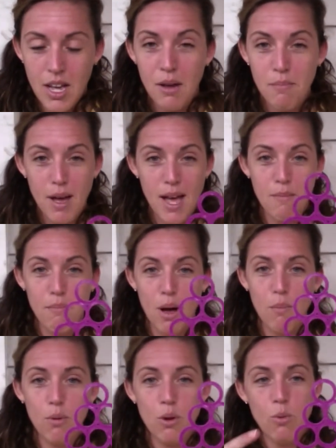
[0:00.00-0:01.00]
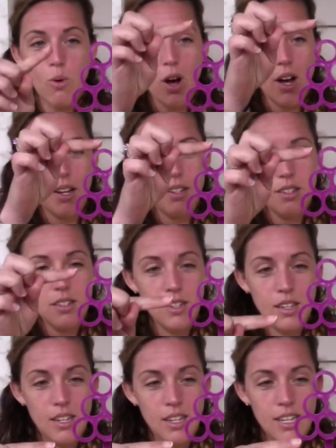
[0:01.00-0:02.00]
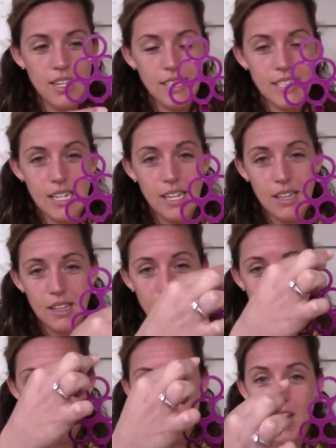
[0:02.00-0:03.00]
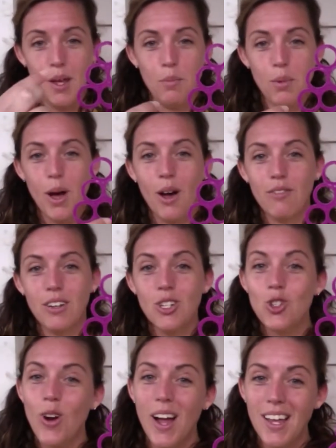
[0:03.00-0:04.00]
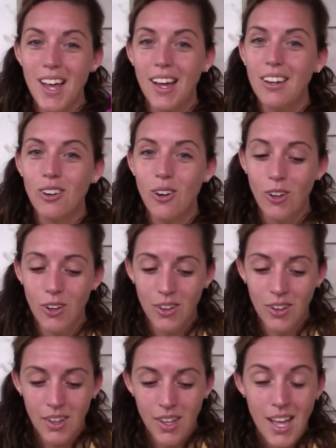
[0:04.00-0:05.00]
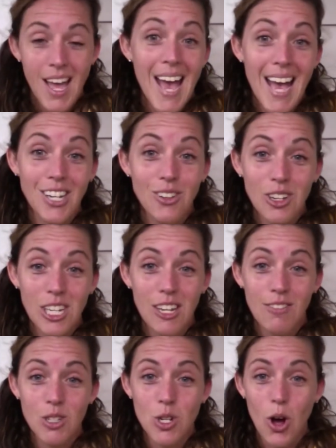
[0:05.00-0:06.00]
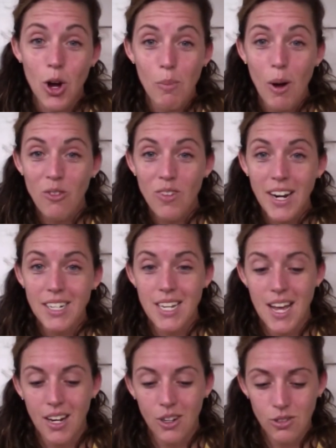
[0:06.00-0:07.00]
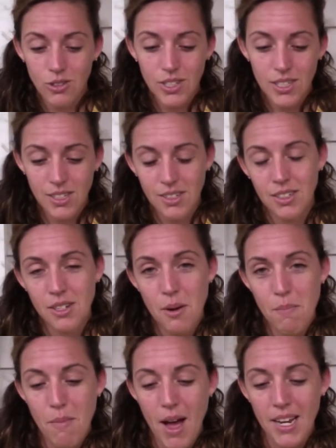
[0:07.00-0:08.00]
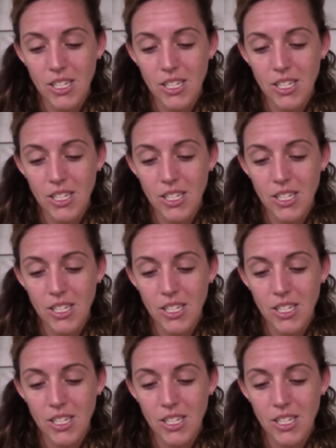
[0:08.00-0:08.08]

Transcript: My bubble wand is in the shape of a triangle and you can even talk about rectangles. My